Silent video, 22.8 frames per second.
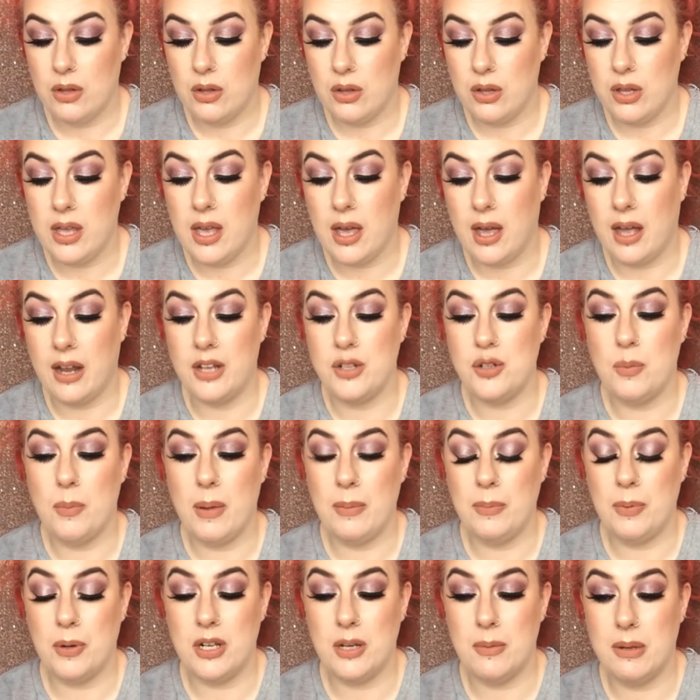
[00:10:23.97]
Yeah, and I don't
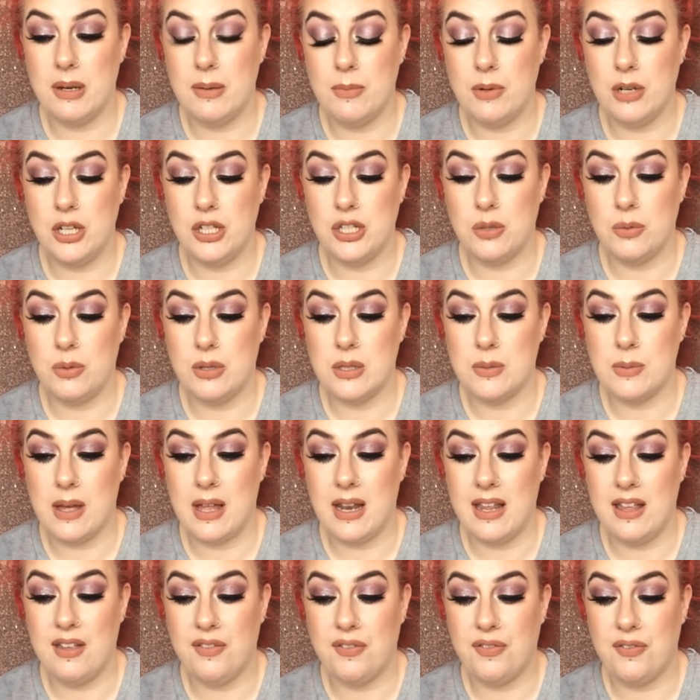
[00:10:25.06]
mind putting a bit of money to it as
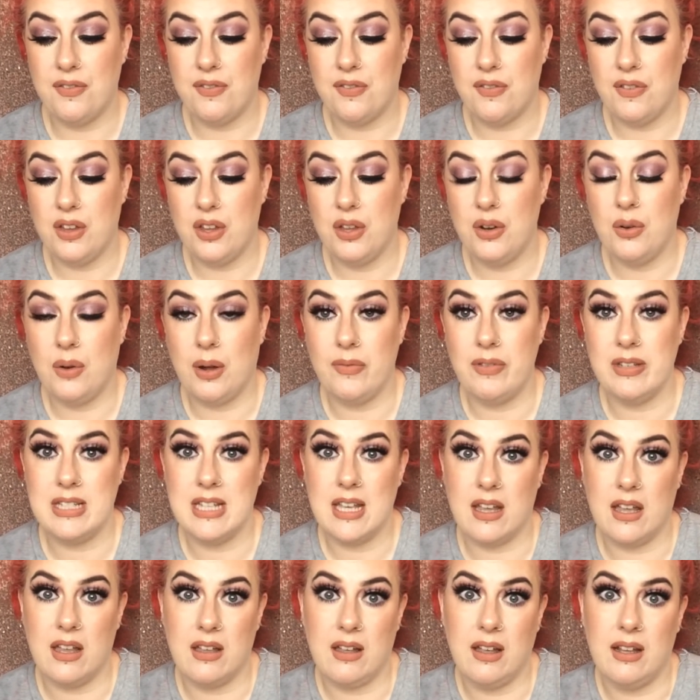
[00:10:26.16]
well, if, you know,
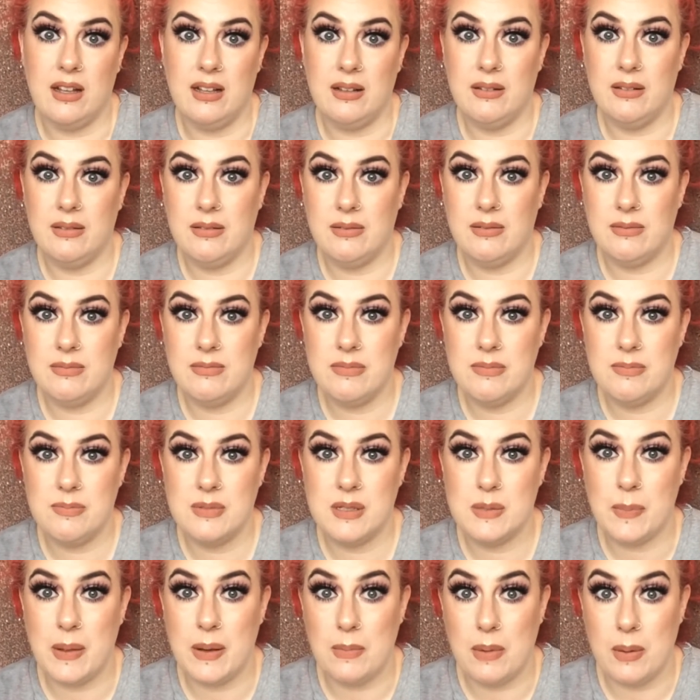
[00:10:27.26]
obviously I
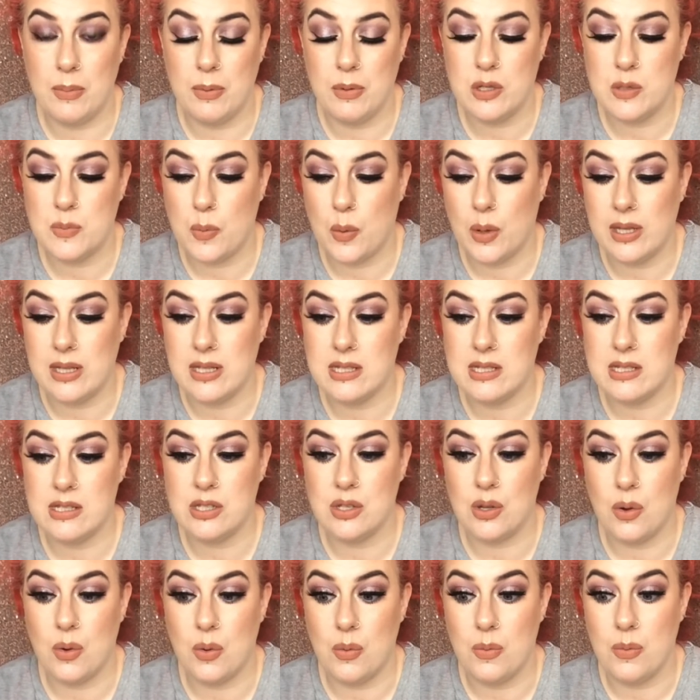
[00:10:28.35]
spend my Boots points,
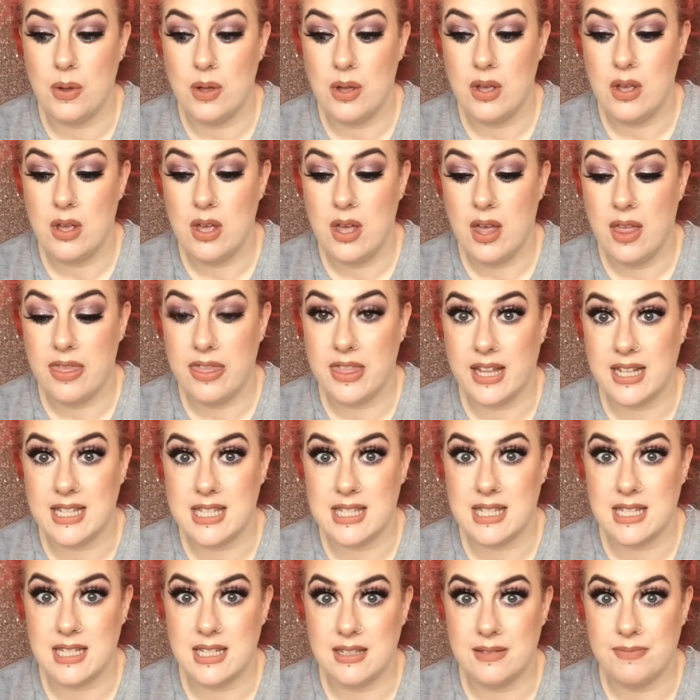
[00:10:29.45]
so that's
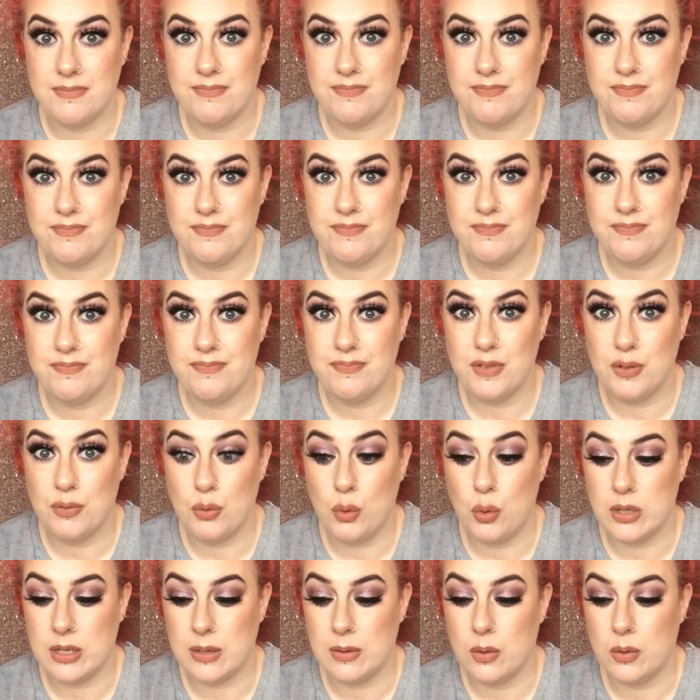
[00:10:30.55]
the
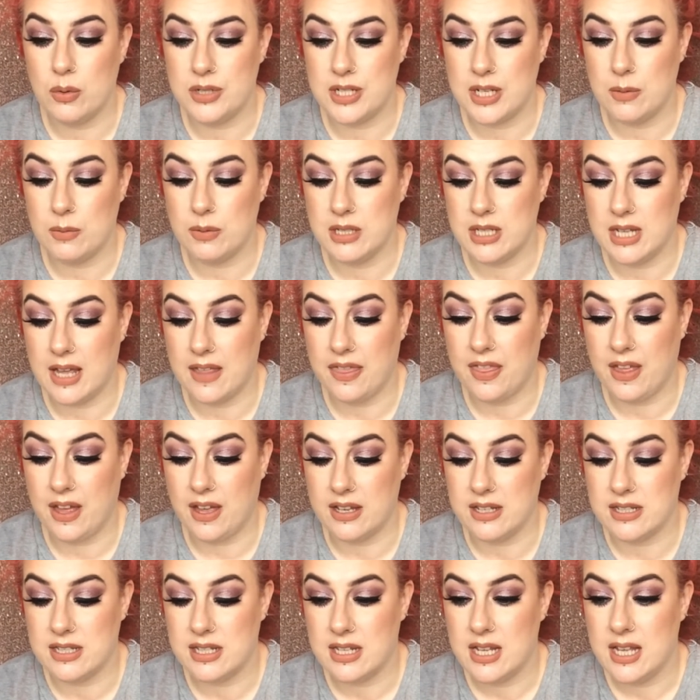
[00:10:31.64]
road I'm going down to get
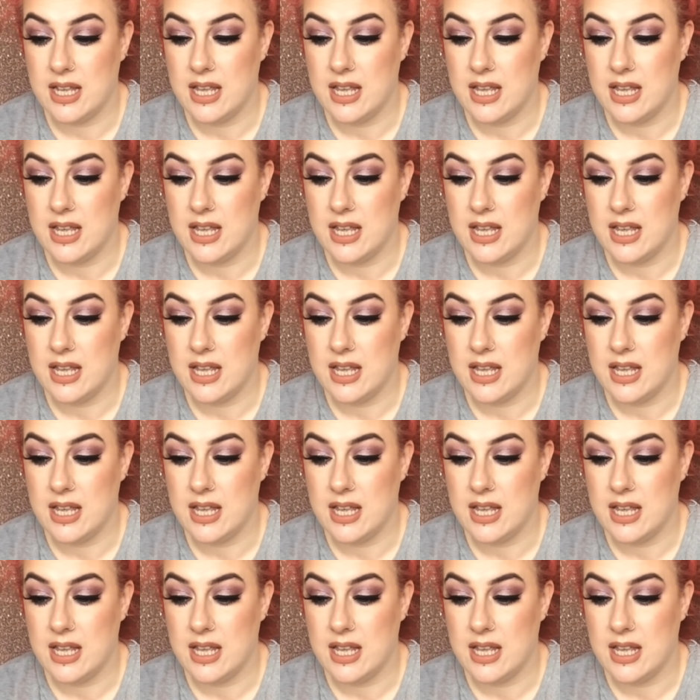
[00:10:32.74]
that.